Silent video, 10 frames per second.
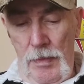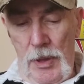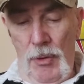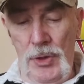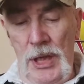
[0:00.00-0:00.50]

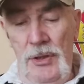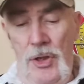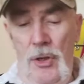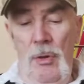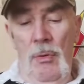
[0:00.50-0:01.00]
Goes
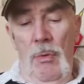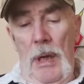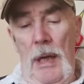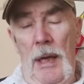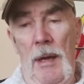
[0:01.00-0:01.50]
into,
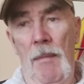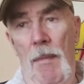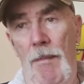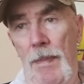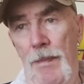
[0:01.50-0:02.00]

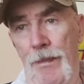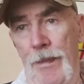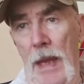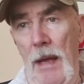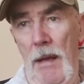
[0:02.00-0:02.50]

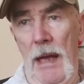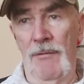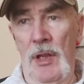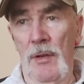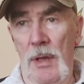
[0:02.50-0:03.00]

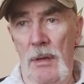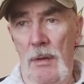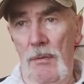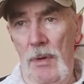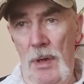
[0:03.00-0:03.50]
after the
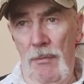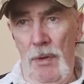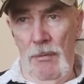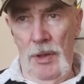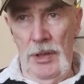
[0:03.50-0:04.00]

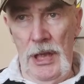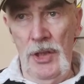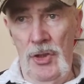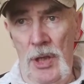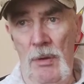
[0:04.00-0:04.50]

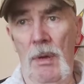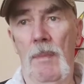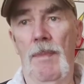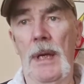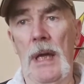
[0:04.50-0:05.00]
Rhodesia
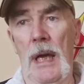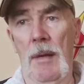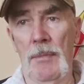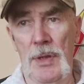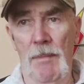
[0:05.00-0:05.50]

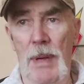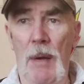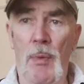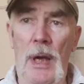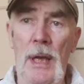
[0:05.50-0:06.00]
became
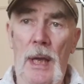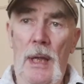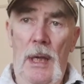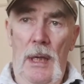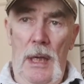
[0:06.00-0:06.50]
Zimbabwe,
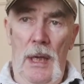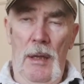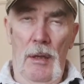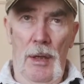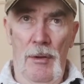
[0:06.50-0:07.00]
a
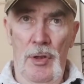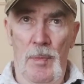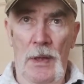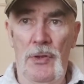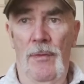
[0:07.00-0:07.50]
lot of the
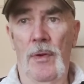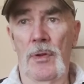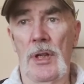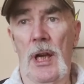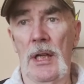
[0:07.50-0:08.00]
special
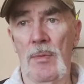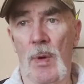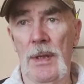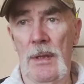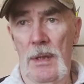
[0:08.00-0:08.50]
force guys
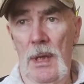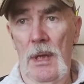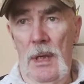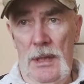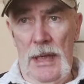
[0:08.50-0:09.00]
went
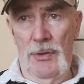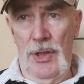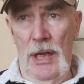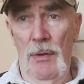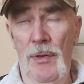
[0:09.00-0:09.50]
down
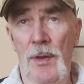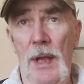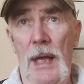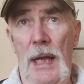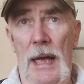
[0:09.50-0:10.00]
south,
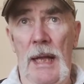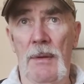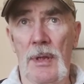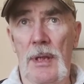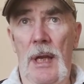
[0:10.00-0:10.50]

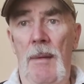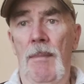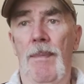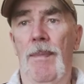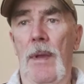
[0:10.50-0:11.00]

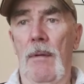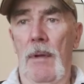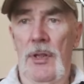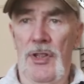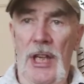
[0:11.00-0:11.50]
and
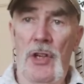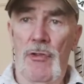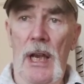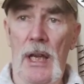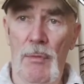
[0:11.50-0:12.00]
six
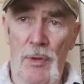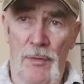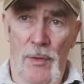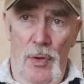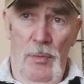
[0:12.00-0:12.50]
recce was
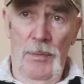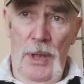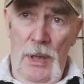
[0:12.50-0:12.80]
formed.